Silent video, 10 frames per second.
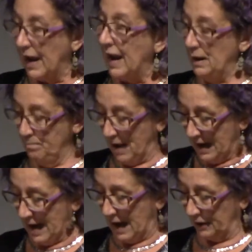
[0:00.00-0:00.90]
In
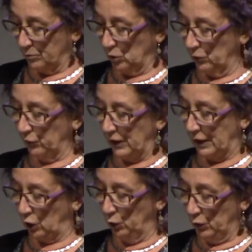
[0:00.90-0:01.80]
many animals,
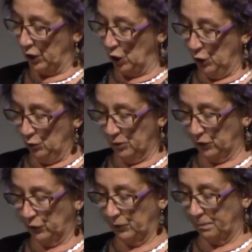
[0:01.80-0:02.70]
including
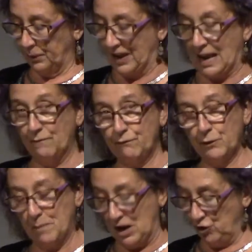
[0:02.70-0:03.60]
humans, the
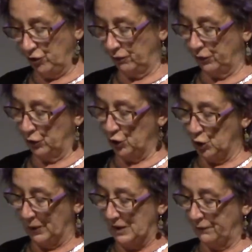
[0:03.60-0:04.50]
information for the
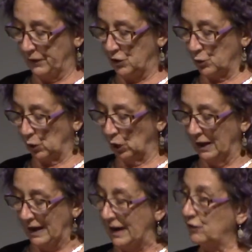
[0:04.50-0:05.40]
new individual
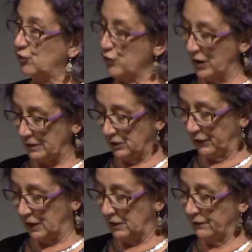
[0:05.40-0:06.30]
is
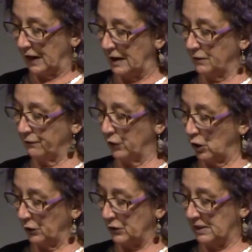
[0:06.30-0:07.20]
transferred via the
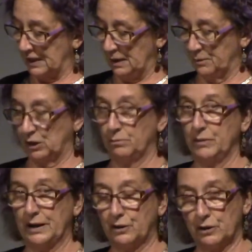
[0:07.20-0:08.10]
father's semen
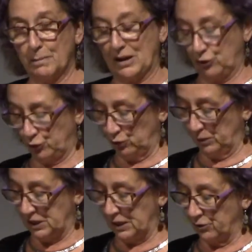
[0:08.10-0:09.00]
into the menstrual
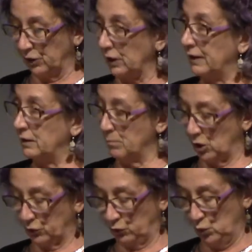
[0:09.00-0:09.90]
material in the
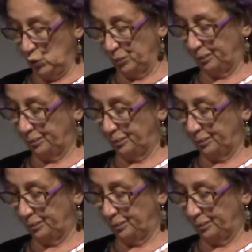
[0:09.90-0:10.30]
mother's womb.